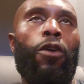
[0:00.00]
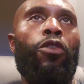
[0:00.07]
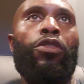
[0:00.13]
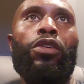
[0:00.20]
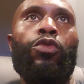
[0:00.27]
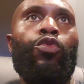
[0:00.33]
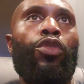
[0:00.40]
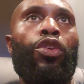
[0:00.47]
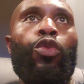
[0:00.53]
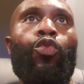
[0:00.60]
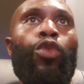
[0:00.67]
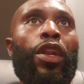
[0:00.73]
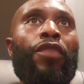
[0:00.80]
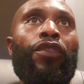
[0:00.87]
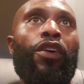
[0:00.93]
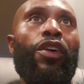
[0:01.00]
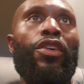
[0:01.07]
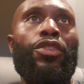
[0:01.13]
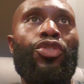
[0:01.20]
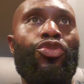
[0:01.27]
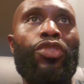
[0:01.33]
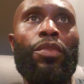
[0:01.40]
or whatever
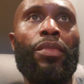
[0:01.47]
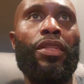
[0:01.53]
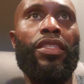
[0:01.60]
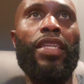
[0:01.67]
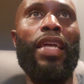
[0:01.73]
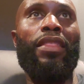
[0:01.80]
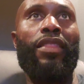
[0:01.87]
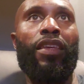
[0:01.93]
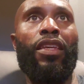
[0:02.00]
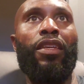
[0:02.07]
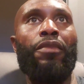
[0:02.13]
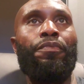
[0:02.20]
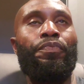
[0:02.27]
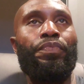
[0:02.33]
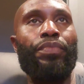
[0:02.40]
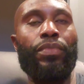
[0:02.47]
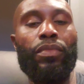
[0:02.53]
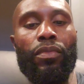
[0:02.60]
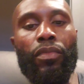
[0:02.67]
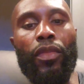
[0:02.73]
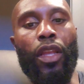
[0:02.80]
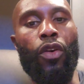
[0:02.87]
treatments that the
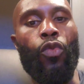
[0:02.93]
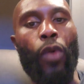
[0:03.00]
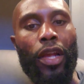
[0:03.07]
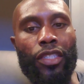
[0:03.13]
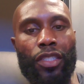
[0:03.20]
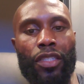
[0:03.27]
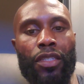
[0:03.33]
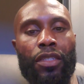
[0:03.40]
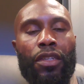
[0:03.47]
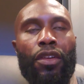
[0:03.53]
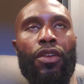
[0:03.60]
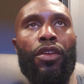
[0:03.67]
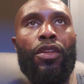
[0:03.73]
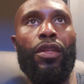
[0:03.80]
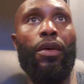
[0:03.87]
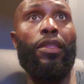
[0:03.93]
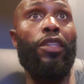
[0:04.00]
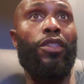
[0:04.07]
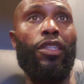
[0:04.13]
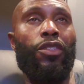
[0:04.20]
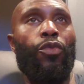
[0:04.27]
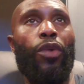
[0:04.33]
Western
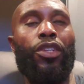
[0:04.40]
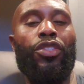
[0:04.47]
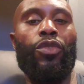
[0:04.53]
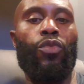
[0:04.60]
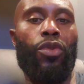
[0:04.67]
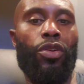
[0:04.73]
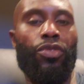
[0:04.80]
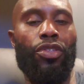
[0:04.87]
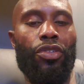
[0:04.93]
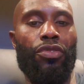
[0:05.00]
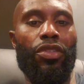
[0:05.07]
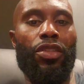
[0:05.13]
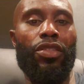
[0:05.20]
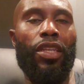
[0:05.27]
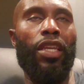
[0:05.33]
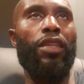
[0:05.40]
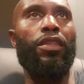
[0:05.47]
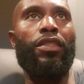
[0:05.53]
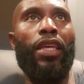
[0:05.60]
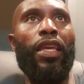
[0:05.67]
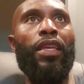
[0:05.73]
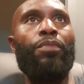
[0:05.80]
world uses.
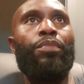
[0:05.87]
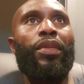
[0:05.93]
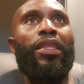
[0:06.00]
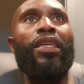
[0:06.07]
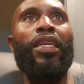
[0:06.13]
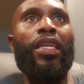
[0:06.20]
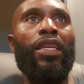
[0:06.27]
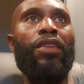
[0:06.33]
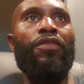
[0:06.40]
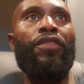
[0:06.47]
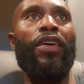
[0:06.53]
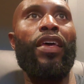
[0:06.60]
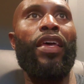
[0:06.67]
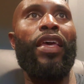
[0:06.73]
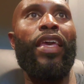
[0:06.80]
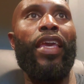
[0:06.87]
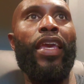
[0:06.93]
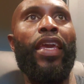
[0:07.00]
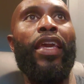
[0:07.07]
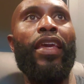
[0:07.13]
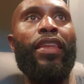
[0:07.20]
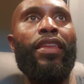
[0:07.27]
They believe
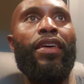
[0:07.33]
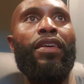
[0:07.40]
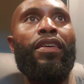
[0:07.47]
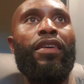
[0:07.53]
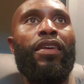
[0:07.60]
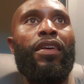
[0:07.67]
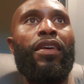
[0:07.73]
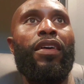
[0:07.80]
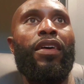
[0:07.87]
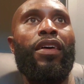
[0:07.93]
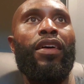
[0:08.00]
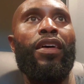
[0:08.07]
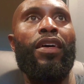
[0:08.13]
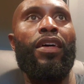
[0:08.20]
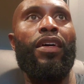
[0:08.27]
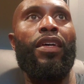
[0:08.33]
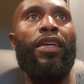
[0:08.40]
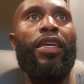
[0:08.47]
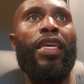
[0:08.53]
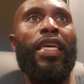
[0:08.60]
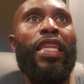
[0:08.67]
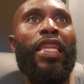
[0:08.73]
in
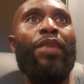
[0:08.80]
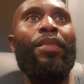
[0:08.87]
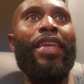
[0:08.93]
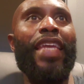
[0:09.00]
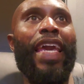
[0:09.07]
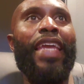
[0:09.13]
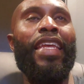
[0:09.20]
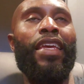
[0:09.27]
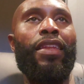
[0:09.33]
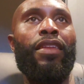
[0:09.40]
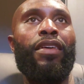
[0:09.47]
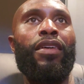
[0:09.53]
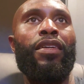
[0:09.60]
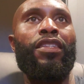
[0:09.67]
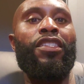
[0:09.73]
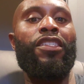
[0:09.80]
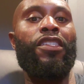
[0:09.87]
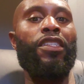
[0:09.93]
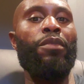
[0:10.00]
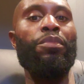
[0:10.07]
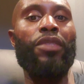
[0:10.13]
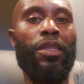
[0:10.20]
eliminating
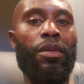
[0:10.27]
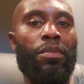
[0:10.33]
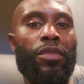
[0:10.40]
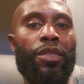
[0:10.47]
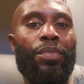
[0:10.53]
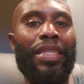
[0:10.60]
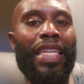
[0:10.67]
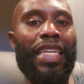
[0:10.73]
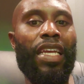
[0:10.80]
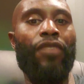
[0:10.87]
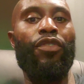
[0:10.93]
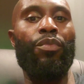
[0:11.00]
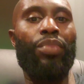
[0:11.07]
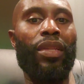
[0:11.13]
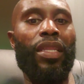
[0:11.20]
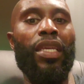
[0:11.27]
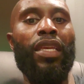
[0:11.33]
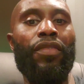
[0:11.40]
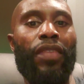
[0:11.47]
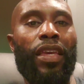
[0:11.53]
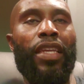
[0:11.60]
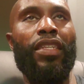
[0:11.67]
symptoms, but they never
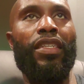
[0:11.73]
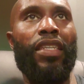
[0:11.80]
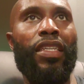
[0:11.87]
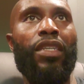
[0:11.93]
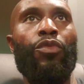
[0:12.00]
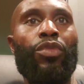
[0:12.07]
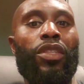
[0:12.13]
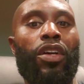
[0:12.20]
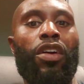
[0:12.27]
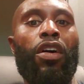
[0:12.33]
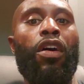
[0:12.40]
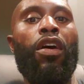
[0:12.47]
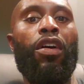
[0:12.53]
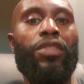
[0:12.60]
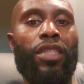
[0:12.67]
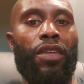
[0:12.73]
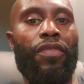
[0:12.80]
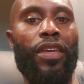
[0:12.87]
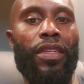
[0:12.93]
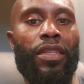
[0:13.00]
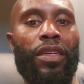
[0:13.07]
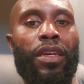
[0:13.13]
believe in dealing with the cause of
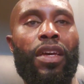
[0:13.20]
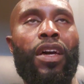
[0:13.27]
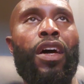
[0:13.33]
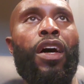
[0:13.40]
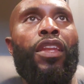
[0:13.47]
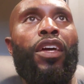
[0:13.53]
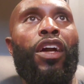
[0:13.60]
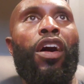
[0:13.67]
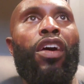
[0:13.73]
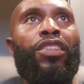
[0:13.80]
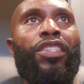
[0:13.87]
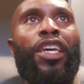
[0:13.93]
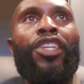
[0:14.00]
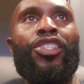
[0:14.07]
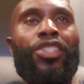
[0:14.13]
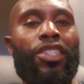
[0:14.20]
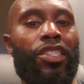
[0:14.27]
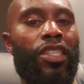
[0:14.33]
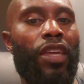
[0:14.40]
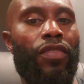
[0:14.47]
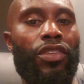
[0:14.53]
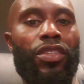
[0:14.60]
it. The causation
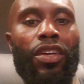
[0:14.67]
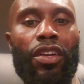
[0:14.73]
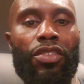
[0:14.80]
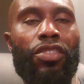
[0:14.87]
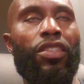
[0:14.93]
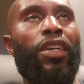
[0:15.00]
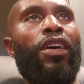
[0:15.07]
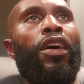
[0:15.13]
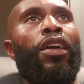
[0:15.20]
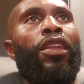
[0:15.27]
is never touched.